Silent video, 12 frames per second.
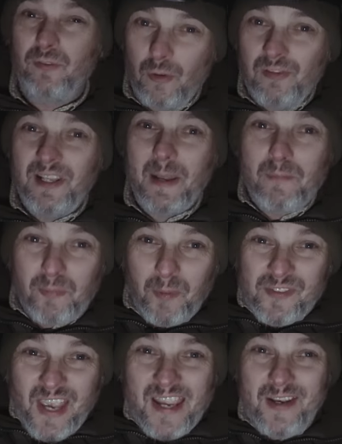It's usually them
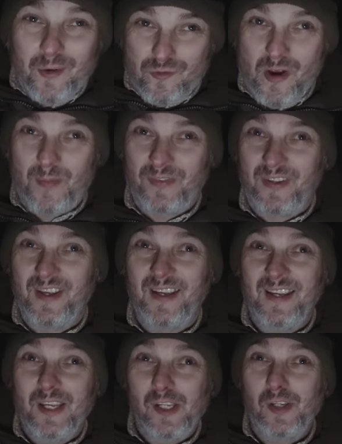spontaneous trips that
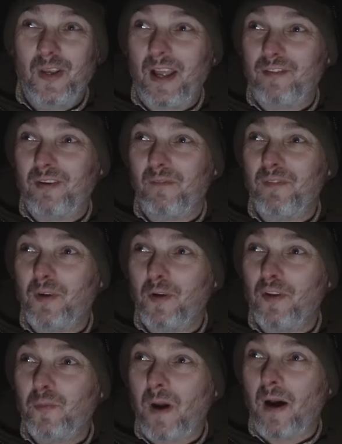you catch something
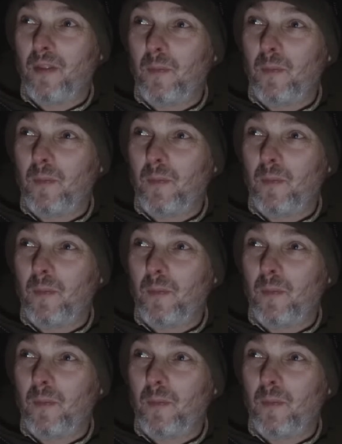on as well.